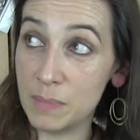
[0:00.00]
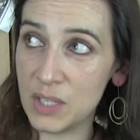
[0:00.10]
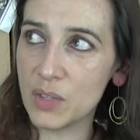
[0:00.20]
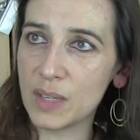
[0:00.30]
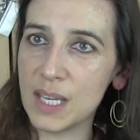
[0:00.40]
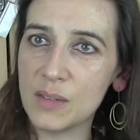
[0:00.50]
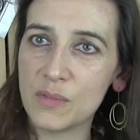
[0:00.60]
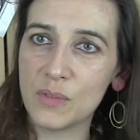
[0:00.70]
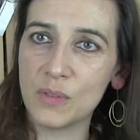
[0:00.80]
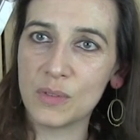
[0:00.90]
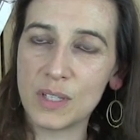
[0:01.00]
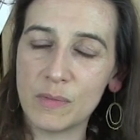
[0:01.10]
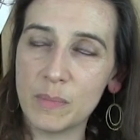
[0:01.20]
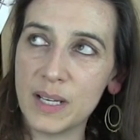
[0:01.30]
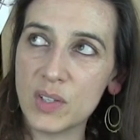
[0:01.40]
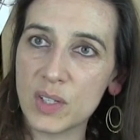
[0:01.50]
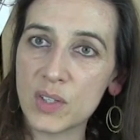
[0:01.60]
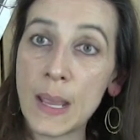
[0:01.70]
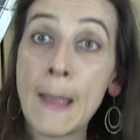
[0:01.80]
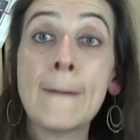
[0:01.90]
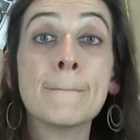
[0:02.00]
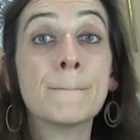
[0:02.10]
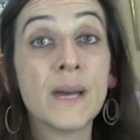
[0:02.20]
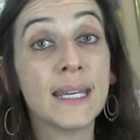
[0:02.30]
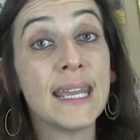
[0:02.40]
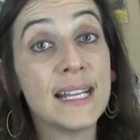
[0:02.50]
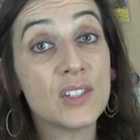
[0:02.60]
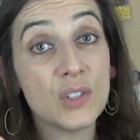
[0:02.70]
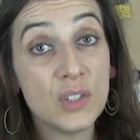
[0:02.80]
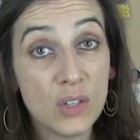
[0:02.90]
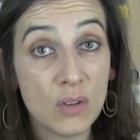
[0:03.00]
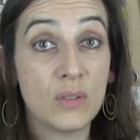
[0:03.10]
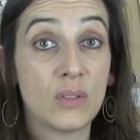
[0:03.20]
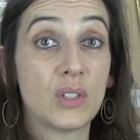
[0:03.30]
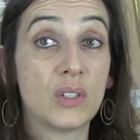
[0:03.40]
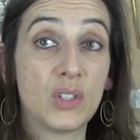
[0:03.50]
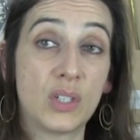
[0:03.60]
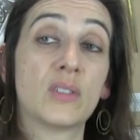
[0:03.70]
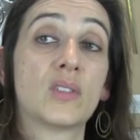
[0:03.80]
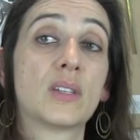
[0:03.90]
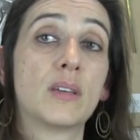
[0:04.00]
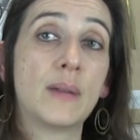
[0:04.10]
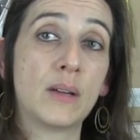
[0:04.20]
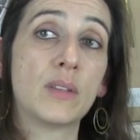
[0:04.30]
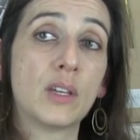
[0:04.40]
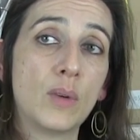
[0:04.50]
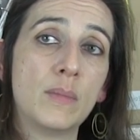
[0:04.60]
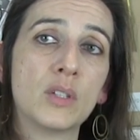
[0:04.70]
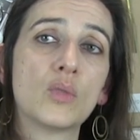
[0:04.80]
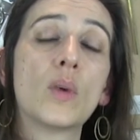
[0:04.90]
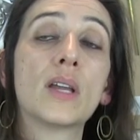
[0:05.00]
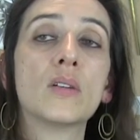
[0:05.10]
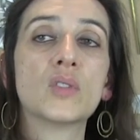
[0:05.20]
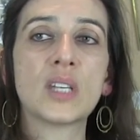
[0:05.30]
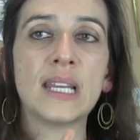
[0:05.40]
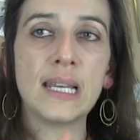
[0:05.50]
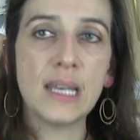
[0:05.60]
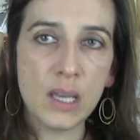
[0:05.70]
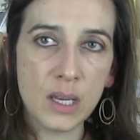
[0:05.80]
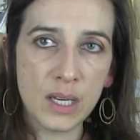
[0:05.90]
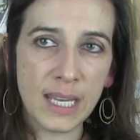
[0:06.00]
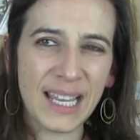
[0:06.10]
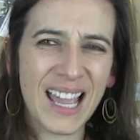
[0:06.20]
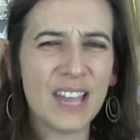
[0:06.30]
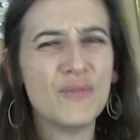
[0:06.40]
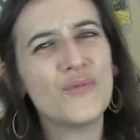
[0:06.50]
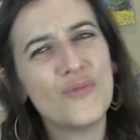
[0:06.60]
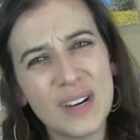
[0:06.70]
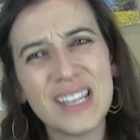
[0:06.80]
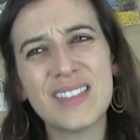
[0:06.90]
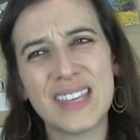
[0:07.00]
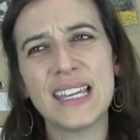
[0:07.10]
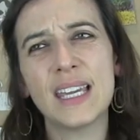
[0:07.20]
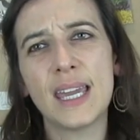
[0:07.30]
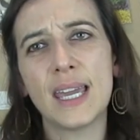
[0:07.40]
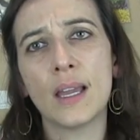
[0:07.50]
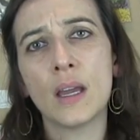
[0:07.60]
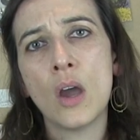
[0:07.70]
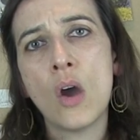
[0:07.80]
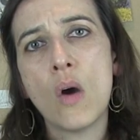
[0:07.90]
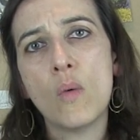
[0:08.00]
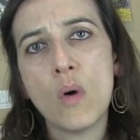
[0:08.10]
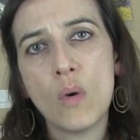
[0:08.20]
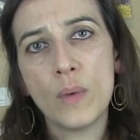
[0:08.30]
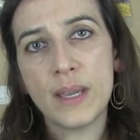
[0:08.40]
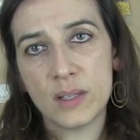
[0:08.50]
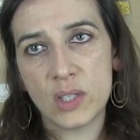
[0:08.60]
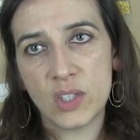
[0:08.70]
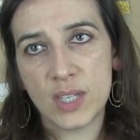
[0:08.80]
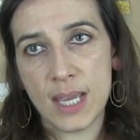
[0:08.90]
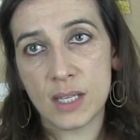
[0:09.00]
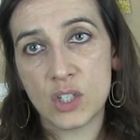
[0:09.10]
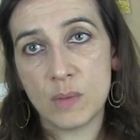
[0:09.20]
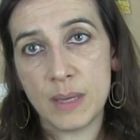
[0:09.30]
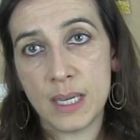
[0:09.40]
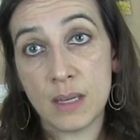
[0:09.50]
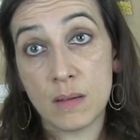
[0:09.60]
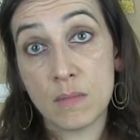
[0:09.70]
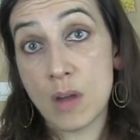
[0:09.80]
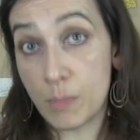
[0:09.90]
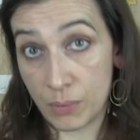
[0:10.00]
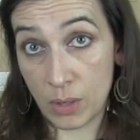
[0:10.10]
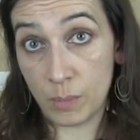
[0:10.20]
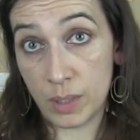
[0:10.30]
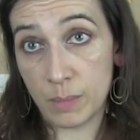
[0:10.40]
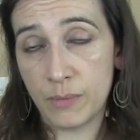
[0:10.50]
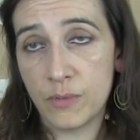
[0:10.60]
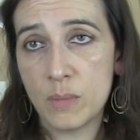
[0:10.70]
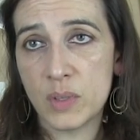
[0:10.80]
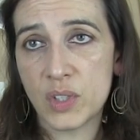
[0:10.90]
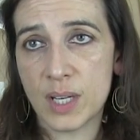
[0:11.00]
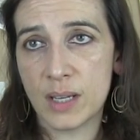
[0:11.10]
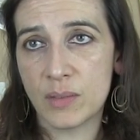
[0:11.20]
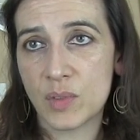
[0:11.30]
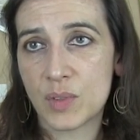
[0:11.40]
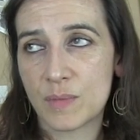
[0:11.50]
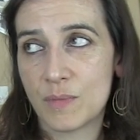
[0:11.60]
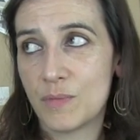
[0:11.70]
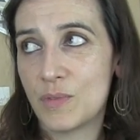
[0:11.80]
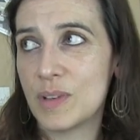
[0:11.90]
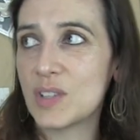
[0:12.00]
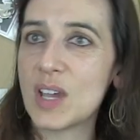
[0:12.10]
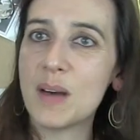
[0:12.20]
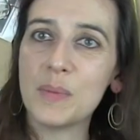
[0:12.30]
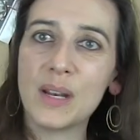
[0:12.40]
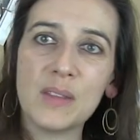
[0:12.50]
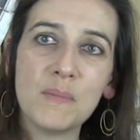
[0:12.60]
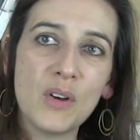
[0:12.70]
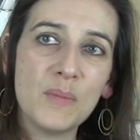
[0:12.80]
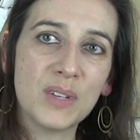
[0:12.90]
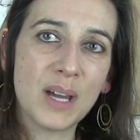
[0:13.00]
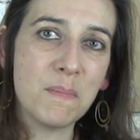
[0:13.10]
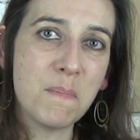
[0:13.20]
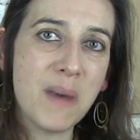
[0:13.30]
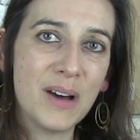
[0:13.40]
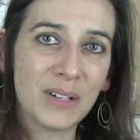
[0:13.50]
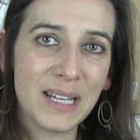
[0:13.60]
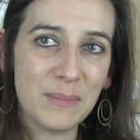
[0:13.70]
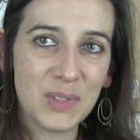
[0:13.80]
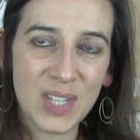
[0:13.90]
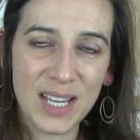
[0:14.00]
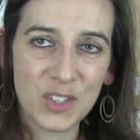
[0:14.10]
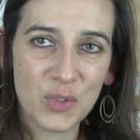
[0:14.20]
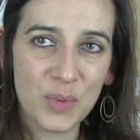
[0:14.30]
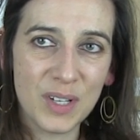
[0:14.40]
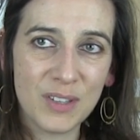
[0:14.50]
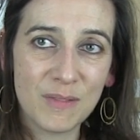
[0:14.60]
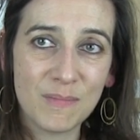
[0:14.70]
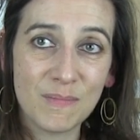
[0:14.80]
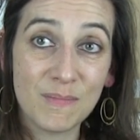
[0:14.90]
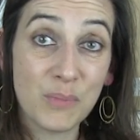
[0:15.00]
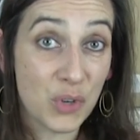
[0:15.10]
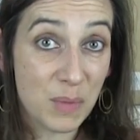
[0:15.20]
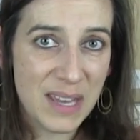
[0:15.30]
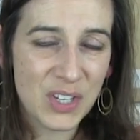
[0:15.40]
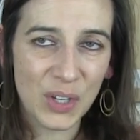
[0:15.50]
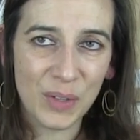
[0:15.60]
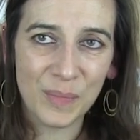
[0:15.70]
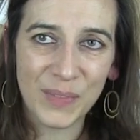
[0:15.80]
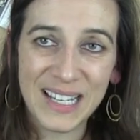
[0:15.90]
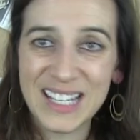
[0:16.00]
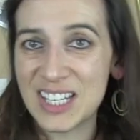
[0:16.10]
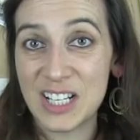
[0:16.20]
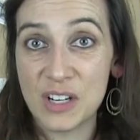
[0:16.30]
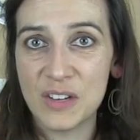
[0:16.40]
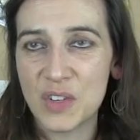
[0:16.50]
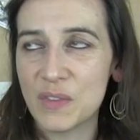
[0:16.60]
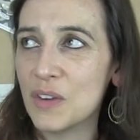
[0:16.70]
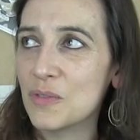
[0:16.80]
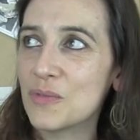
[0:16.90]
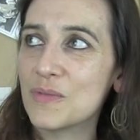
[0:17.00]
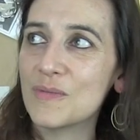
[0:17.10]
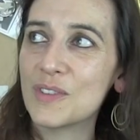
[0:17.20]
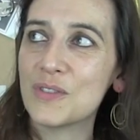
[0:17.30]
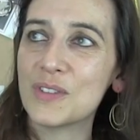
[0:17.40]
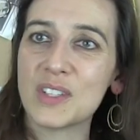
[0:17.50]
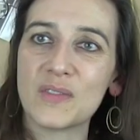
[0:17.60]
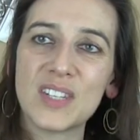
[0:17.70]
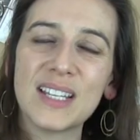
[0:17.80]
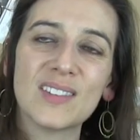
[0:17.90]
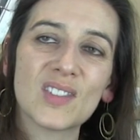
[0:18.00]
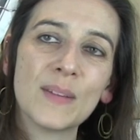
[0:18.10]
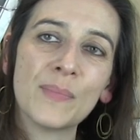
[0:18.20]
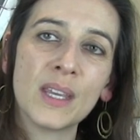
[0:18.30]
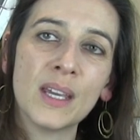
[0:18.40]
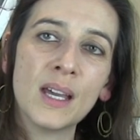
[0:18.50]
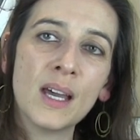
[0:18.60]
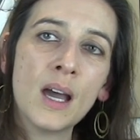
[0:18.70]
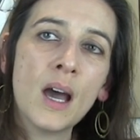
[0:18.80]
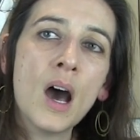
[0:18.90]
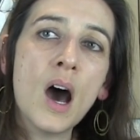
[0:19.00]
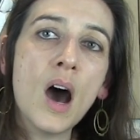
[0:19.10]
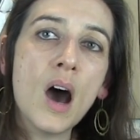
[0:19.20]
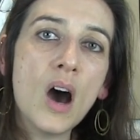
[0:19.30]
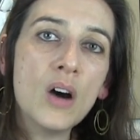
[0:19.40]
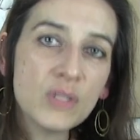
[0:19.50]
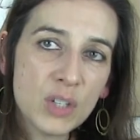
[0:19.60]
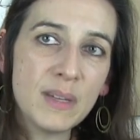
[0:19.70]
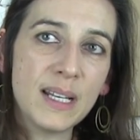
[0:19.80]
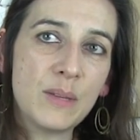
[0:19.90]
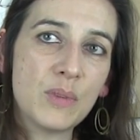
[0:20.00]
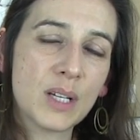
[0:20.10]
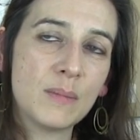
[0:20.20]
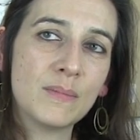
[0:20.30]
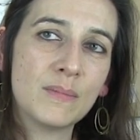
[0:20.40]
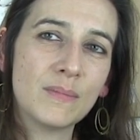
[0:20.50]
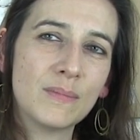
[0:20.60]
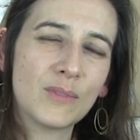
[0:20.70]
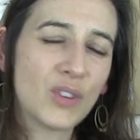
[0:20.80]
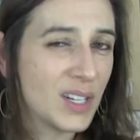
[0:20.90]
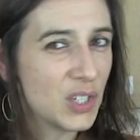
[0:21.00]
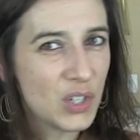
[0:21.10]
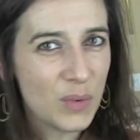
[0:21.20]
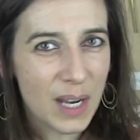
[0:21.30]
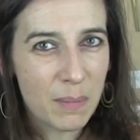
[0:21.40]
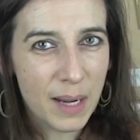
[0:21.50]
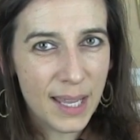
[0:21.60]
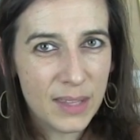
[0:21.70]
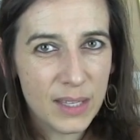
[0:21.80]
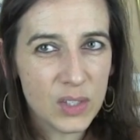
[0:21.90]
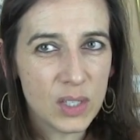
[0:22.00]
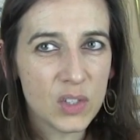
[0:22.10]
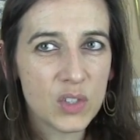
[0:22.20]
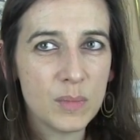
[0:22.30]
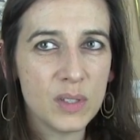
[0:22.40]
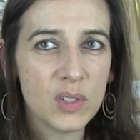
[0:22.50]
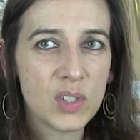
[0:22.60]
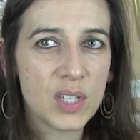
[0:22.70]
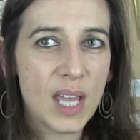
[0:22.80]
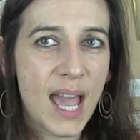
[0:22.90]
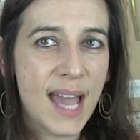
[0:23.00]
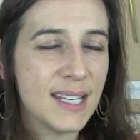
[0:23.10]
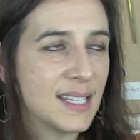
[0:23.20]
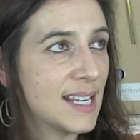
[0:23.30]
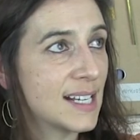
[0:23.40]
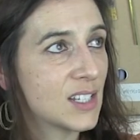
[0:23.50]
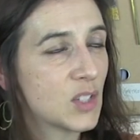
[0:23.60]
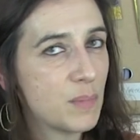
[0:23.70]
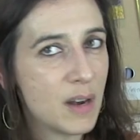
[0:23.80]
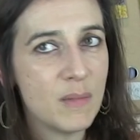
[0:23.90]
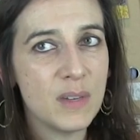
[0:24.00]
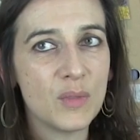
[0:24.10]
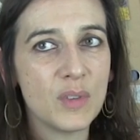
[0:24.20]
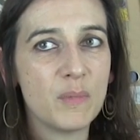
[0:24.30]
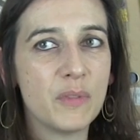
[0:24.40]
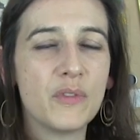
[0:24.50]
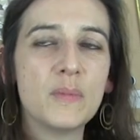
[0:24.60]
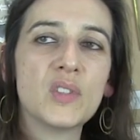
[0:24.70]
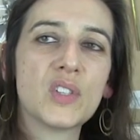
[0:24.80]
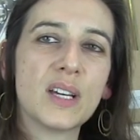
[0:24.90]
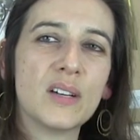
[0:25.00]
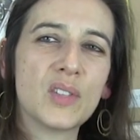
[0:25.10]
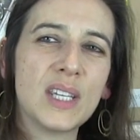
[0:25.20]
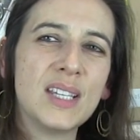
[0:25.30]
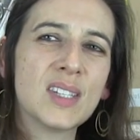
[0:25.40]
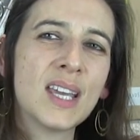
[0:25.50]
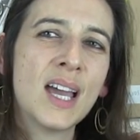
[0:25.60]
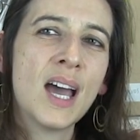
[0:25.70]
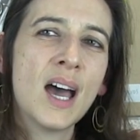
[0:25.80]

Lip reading: piece of kit for different pieces. But it's not just about the equipment. We're constantly learning and rethinking what we understand to be appropriate performance styles. For example, at the moment I'm mildly obsessed with portamento and listening to loads of old recordings of singers. Ultimately, what I'm trying to do when I play these instruments and experiment with performance styles is